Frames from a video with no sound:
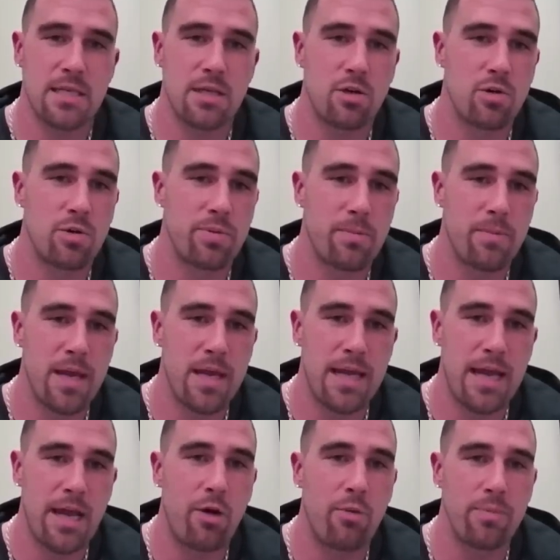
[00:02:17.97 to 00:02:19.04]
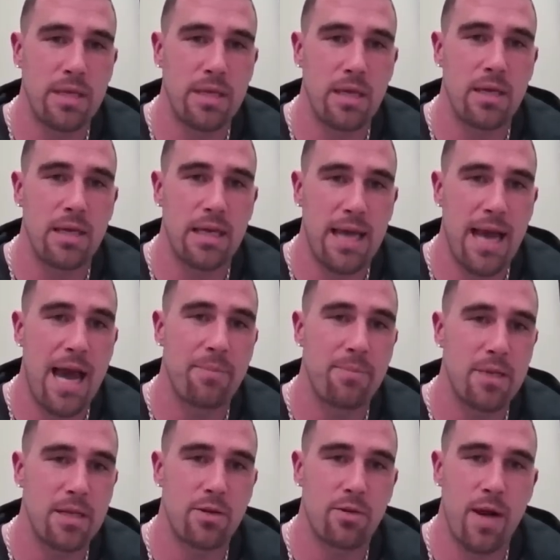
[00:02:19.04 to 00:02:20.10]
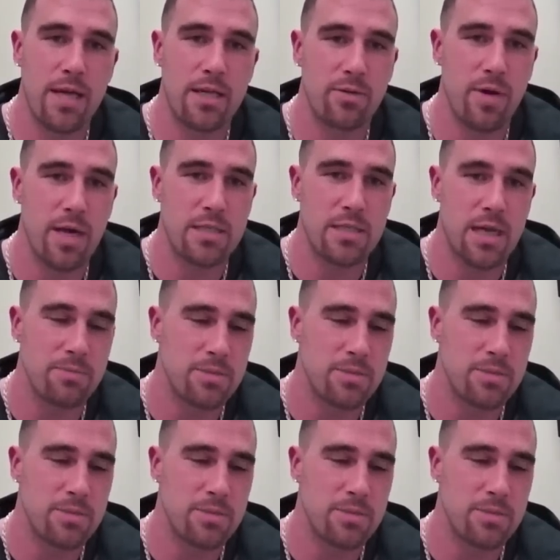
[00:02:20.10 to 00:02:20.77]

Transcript: and a group of men to help me and guide me in the right direction.